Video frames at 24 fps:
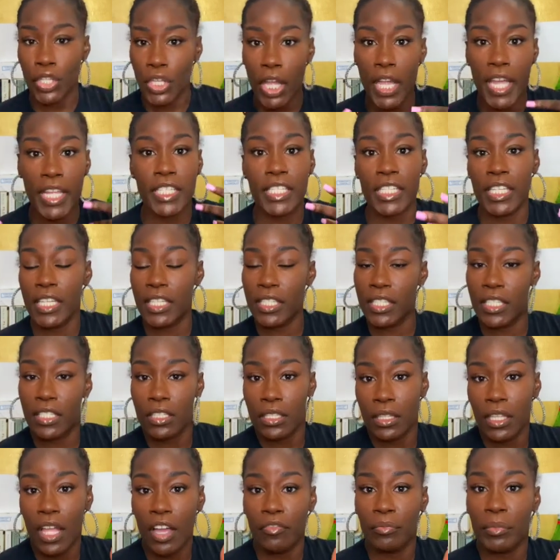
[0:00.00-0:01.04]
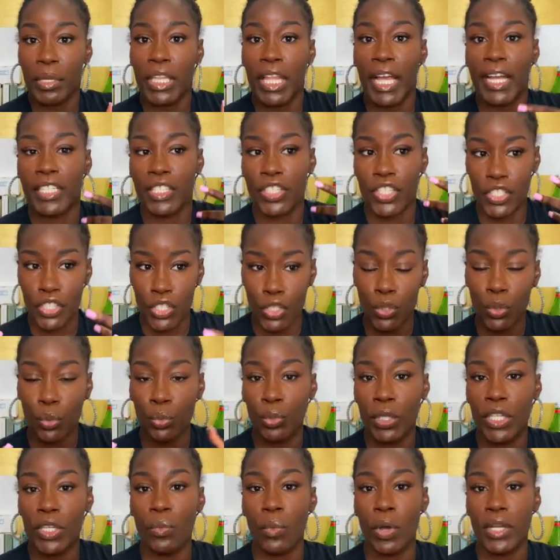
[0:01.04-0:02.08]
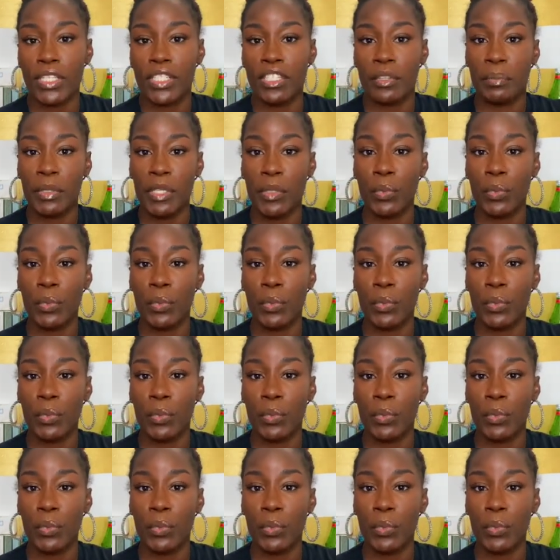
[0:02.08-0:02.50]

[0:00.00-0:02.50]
it's easy to love me. Like this is who he wants to be